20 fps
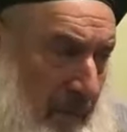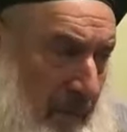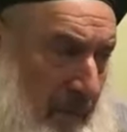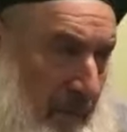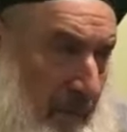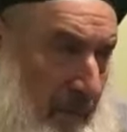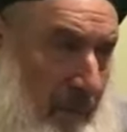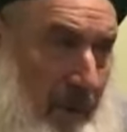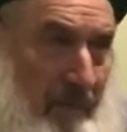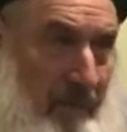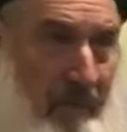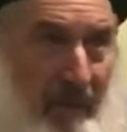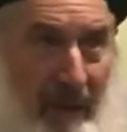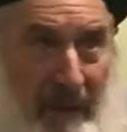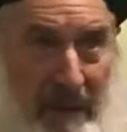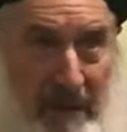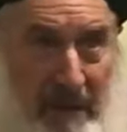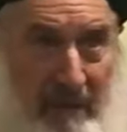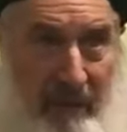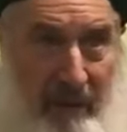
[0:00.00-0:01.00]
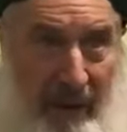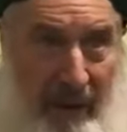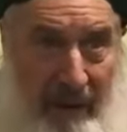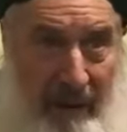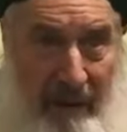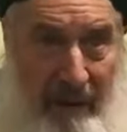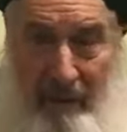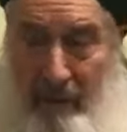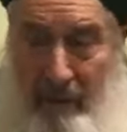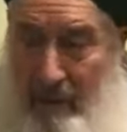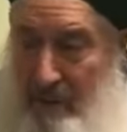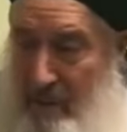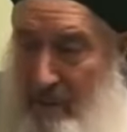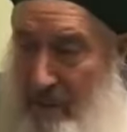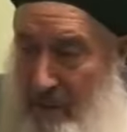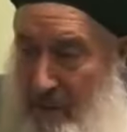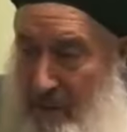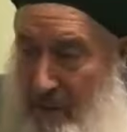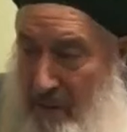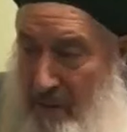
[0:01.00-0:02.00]
but finally to
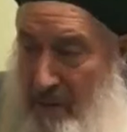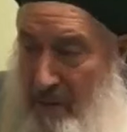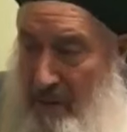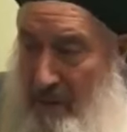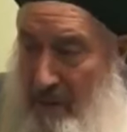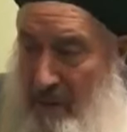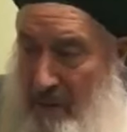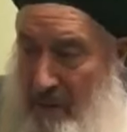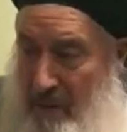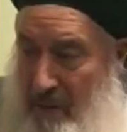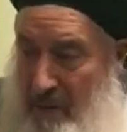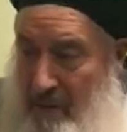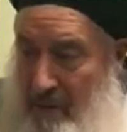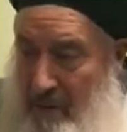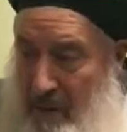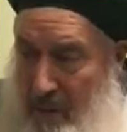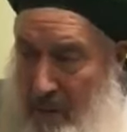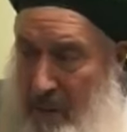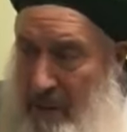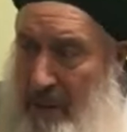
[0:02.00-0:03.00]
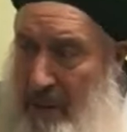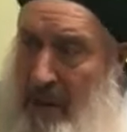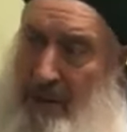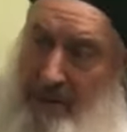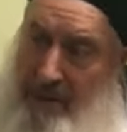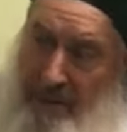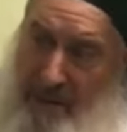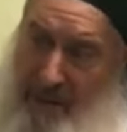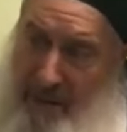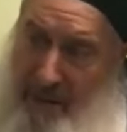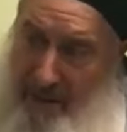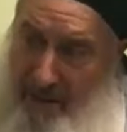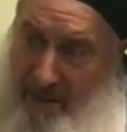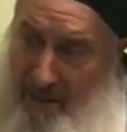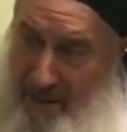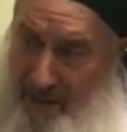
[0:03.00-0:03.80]
know it and see it.